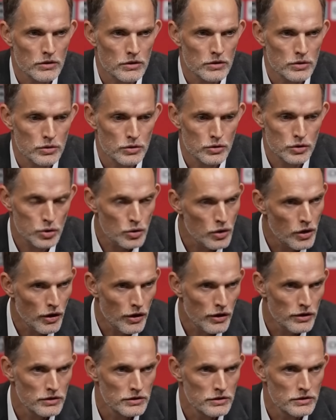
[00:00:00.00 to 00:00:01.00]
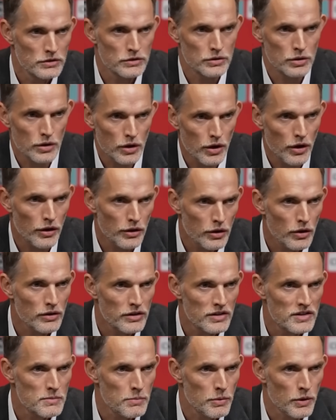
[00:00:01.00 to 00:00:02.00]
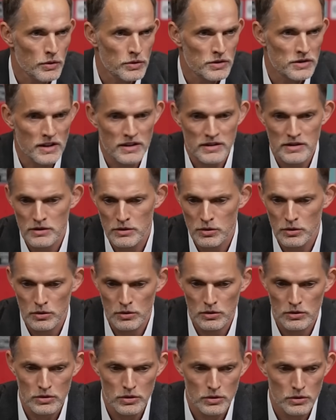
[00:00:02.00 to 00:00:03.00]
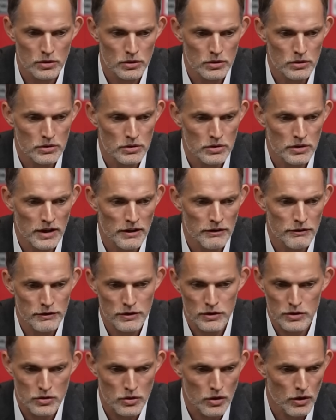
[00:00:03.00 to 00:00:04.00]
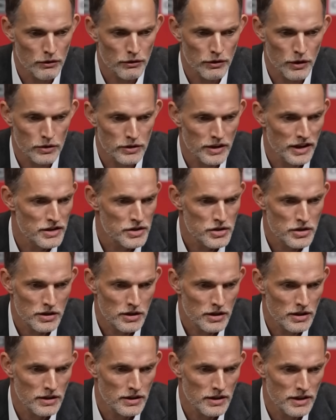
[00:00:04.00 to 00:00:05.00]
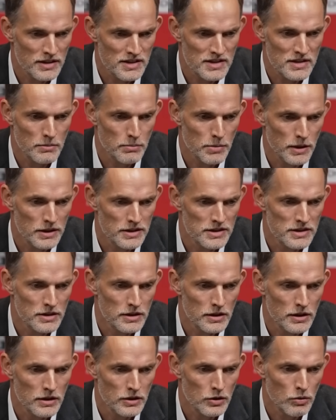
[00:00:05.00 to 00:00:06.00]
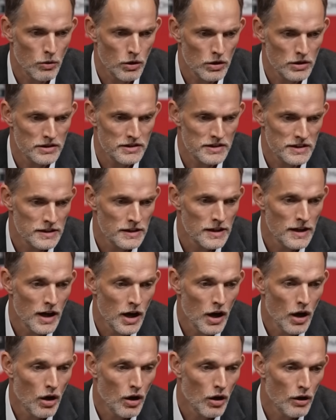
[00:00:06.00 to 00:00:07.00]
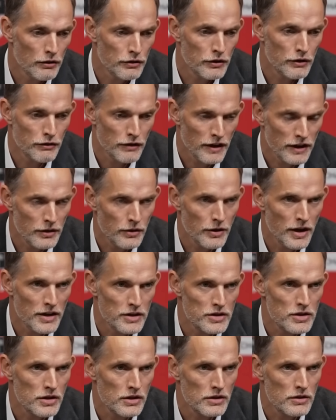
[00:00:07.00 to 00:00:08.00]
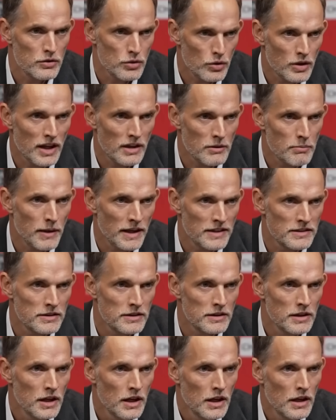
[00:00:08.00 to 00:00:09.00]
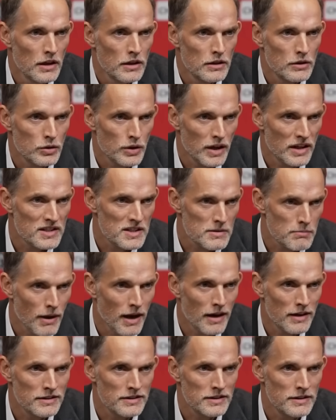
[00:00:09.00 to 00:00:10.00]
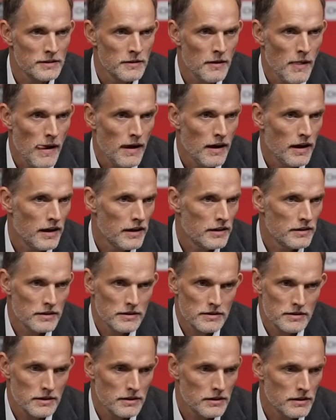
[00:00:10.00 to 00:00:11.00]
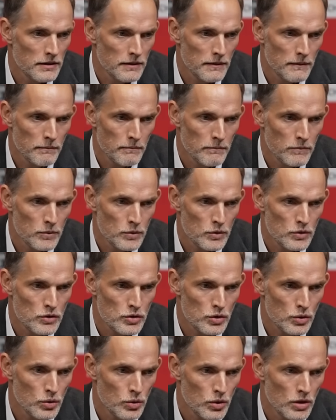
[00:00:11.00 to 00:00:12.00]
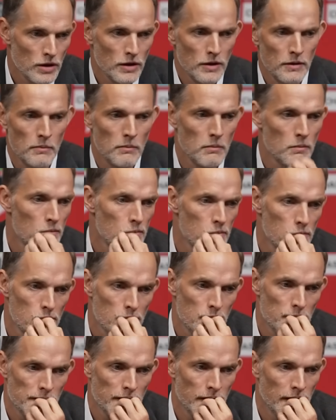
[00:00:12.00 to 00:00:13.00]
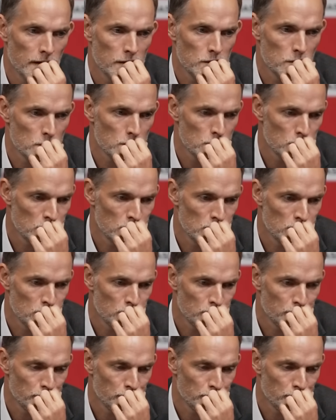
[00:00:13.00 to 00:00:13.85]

to to learn to learn on this process to to to have the strong foundation and, and stability and quality of the federation to get better to get smarter and um, to um, yeah to